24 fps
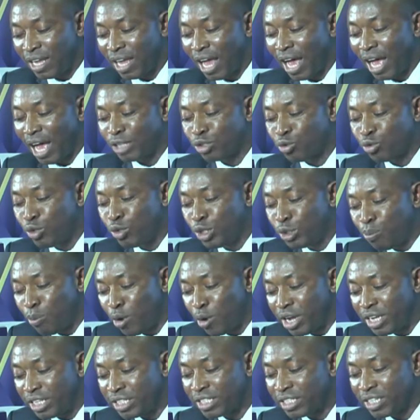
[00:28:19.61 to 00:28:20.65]
at which
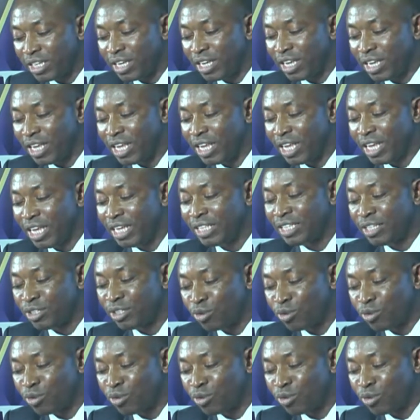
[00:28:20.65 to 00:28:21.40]
point it is